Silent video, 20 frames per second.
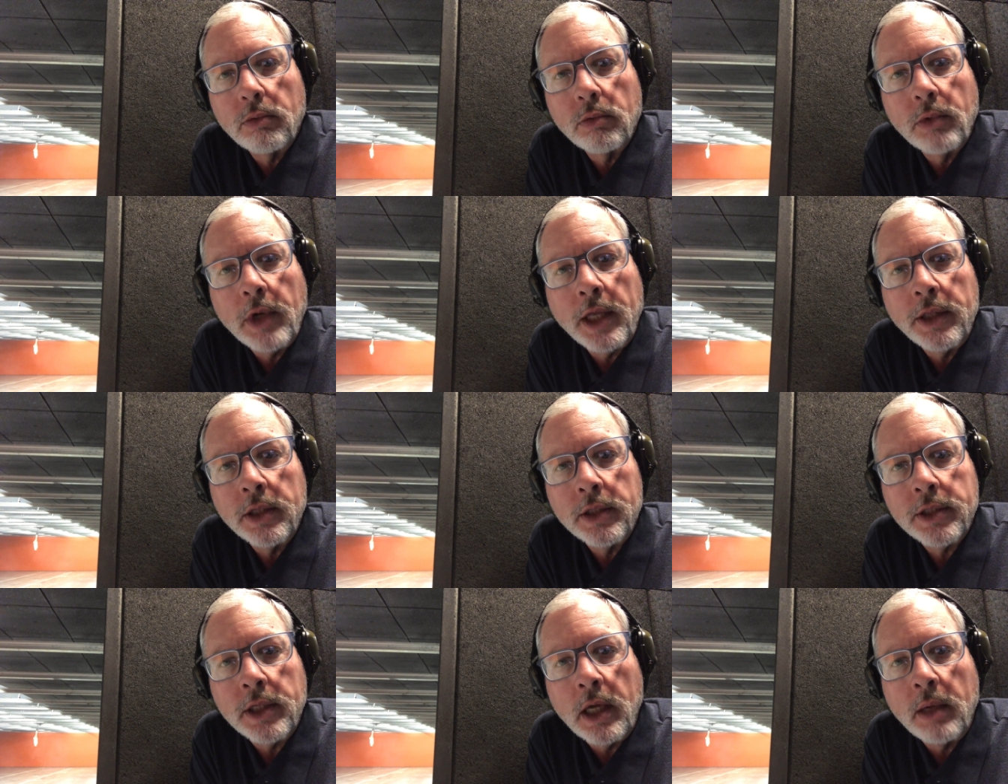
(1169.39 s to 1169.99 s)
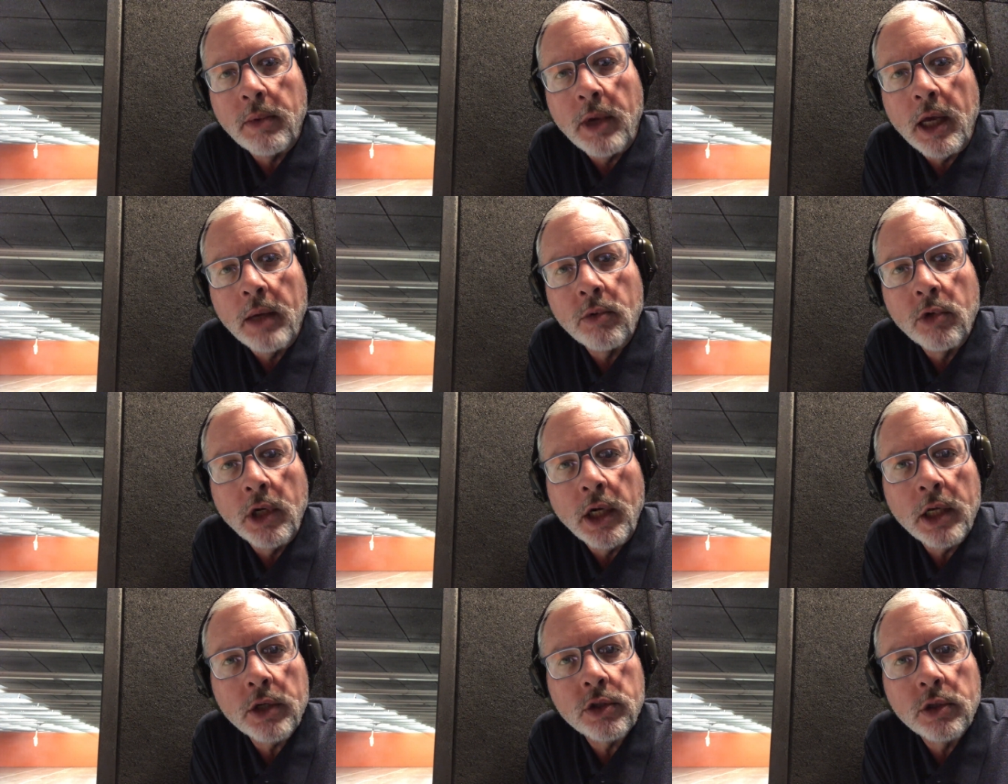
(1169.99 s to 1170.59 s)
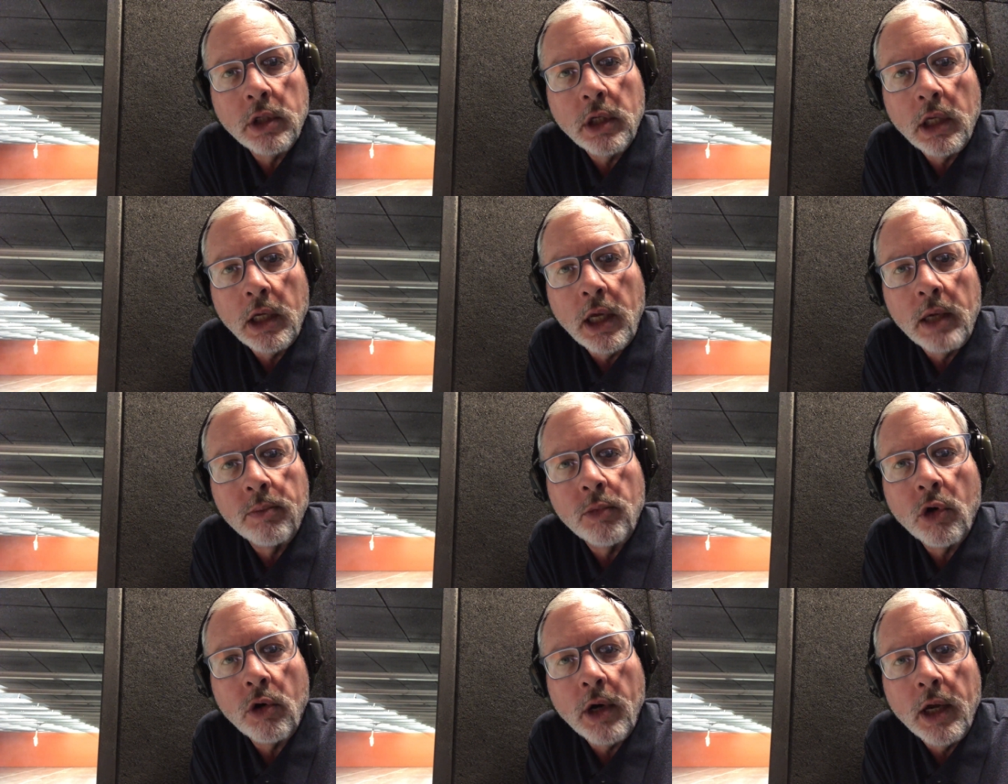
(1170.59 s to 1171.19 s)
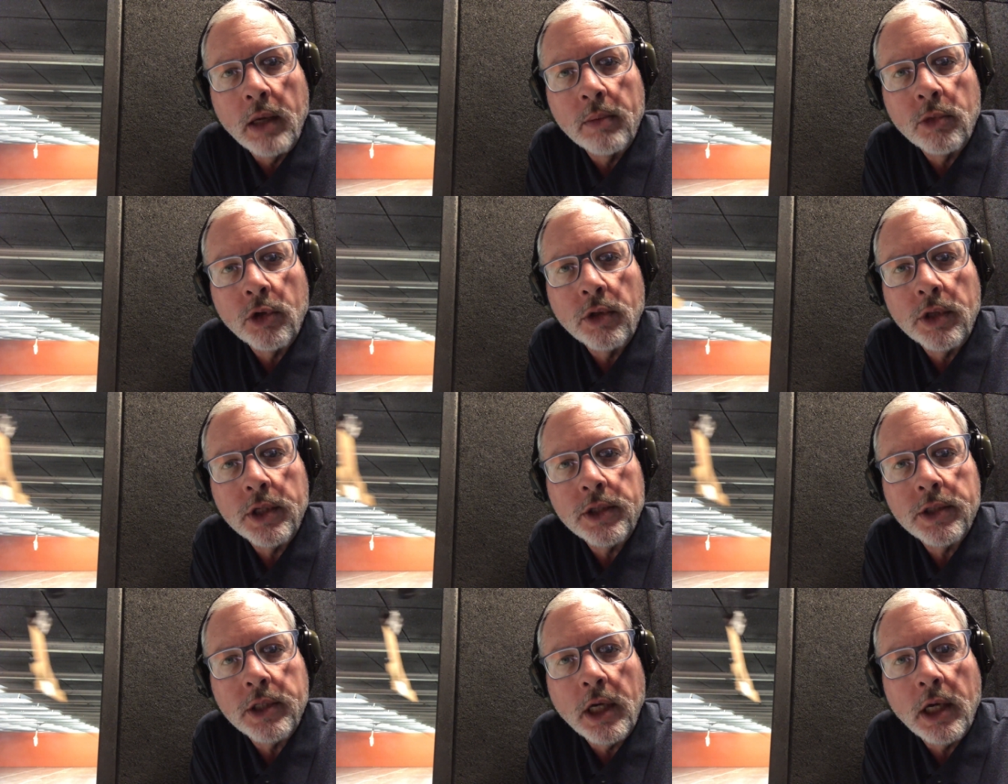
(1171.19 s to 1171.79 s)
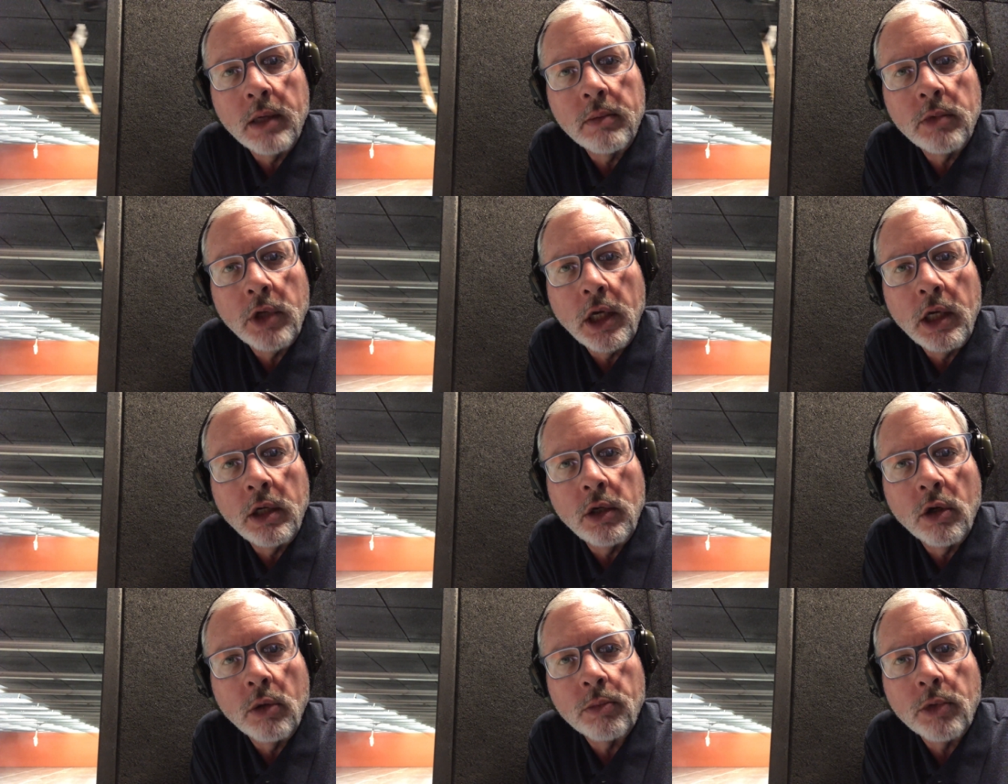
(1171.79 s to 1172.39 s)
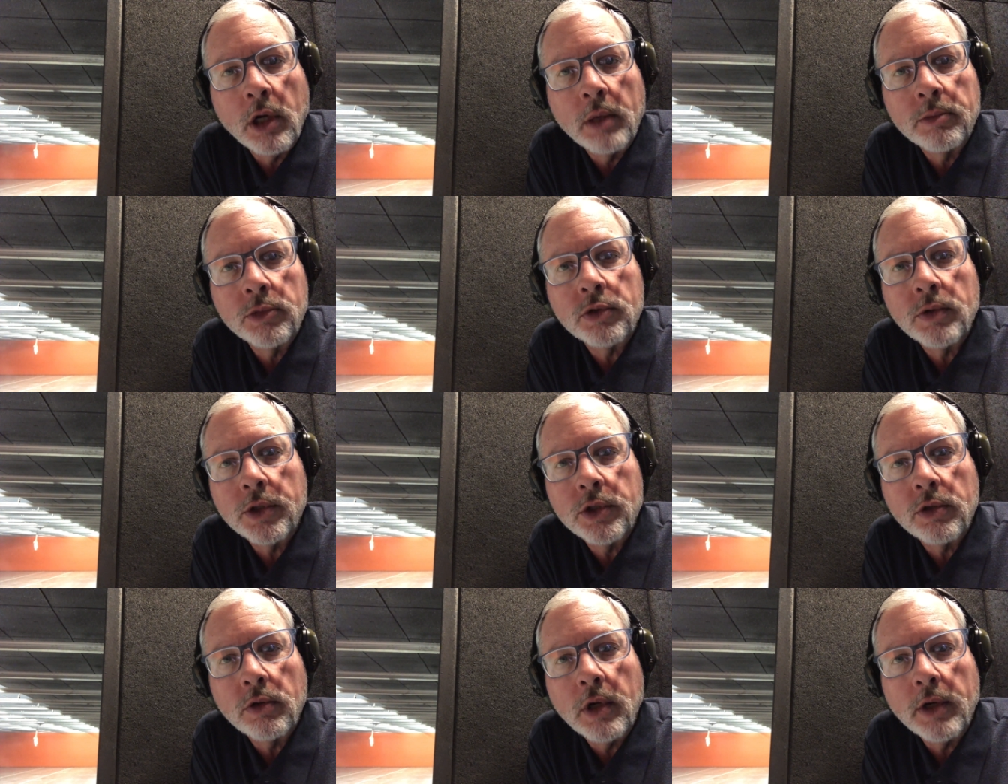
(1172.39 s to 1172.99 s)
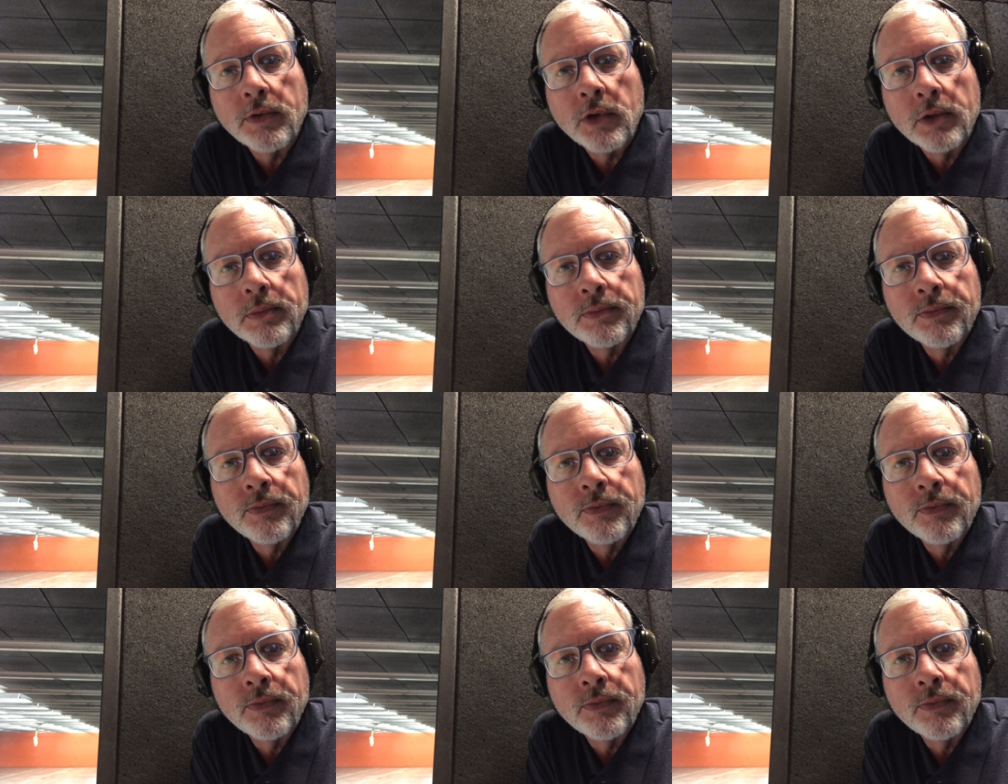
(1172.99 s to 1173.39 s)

ran out of ammo, and actually a lot more ammo this time. No problems whatsoever.